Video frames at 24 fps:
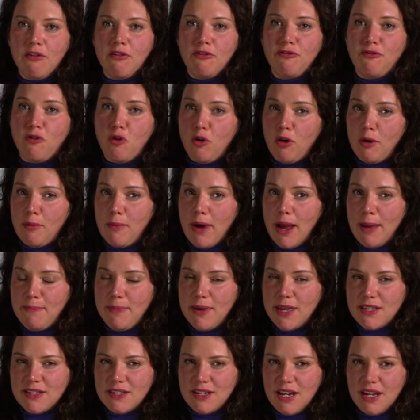for my
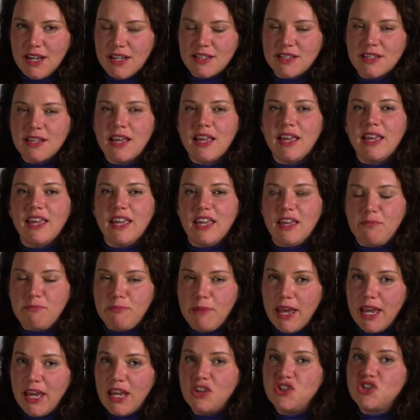business, it
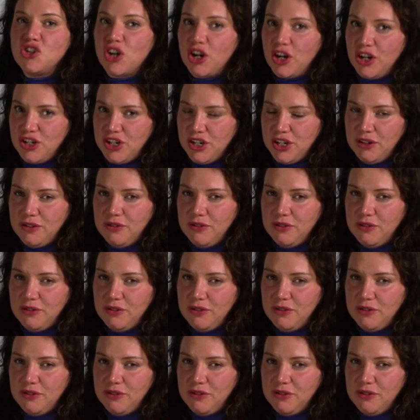may charge you.